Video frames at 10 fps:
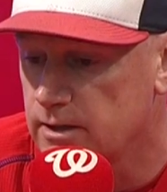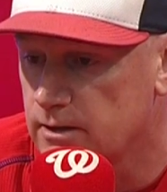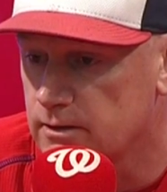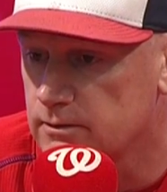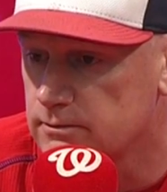
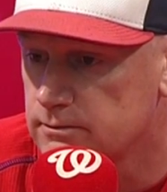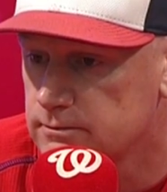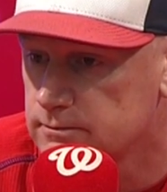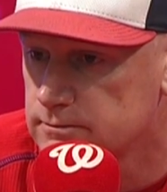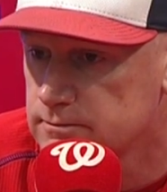year.
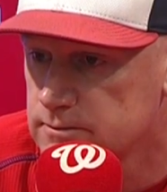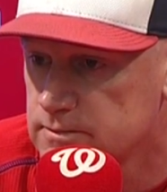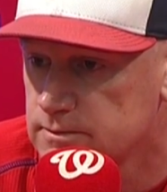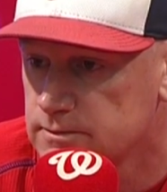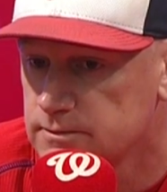
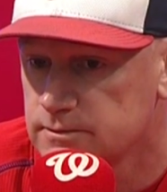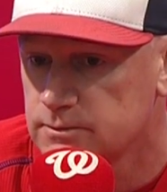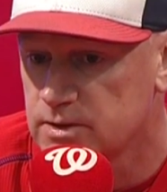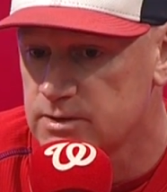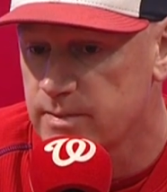
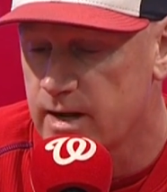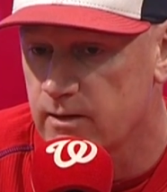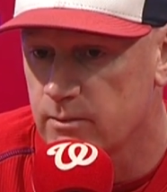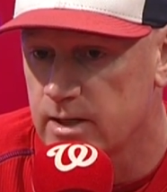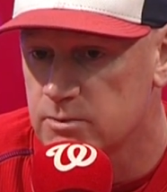Puts a bat
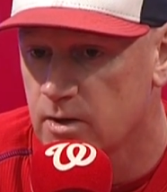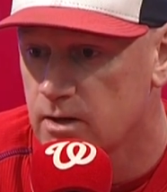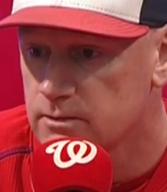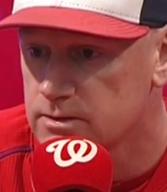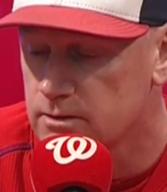on the
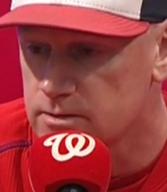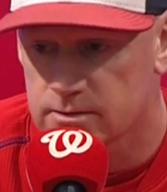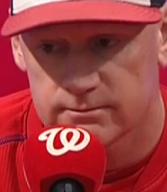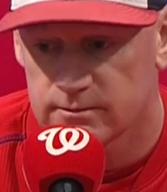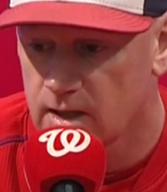baseball, so
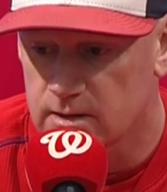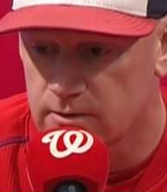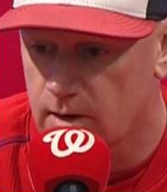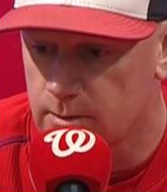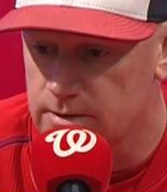there's lots
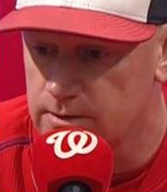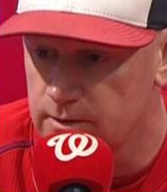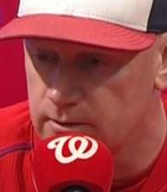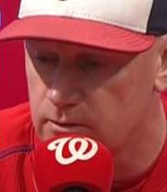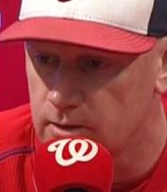of
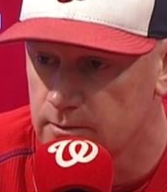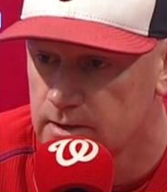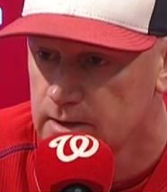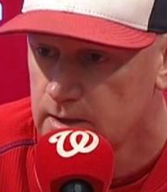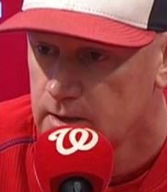opportunity for him.
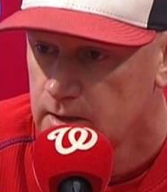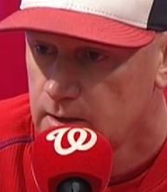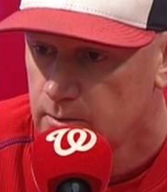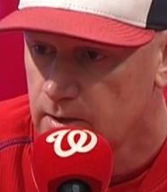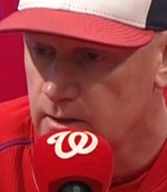
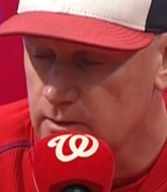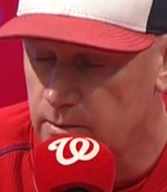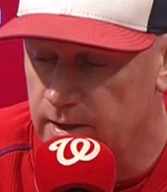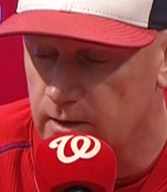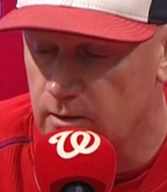But it'll
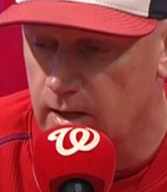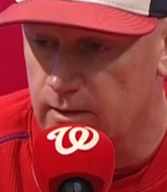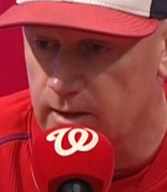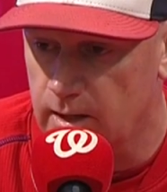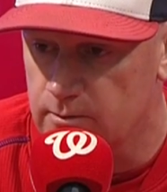depend on how
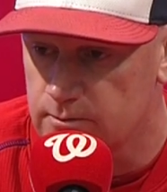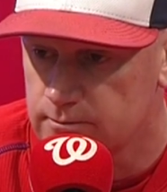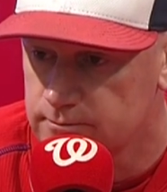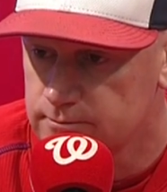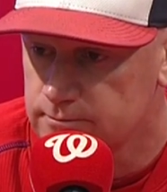the game,
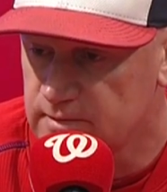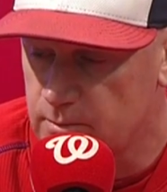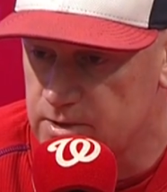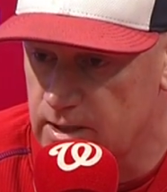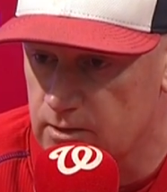
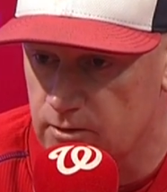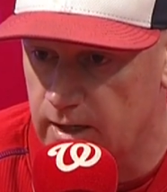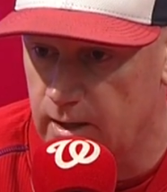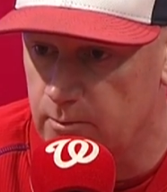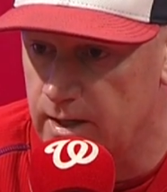that particular
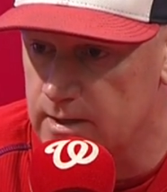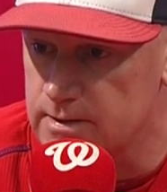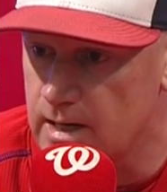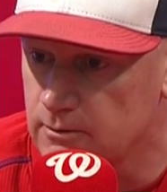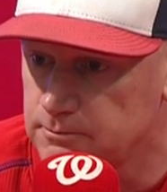game,
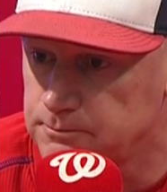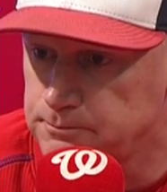pans out.